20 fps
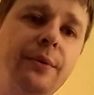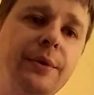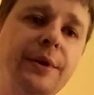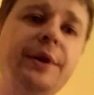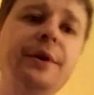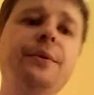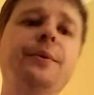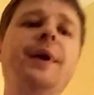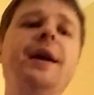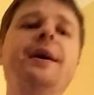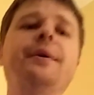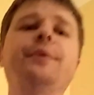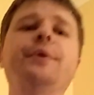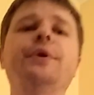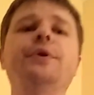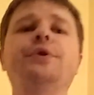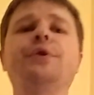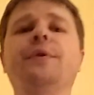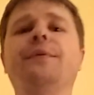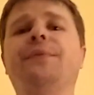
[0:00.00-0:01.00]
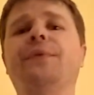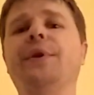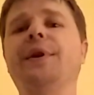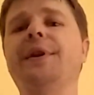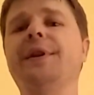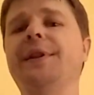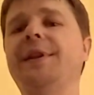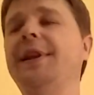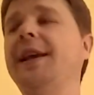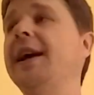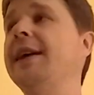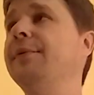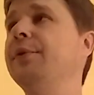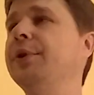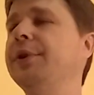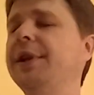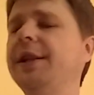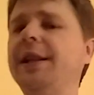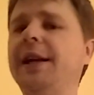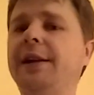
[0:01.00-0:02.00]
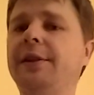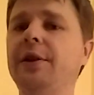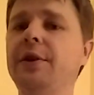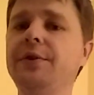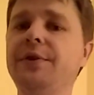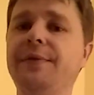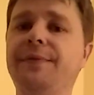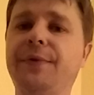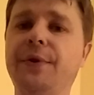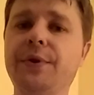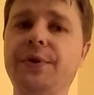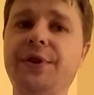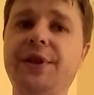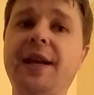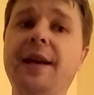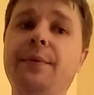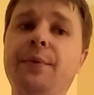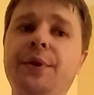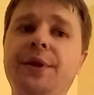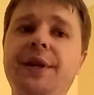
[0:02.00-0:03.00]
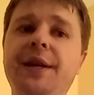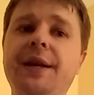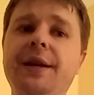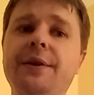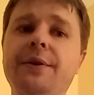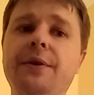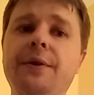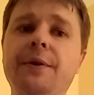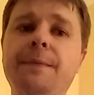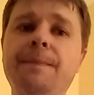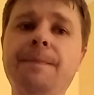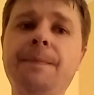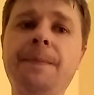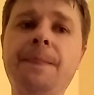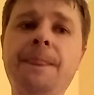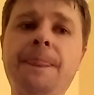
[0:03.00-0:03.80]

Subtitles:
Little Red Rooster, Friend of the Devil. And then they closed the first set with Deal.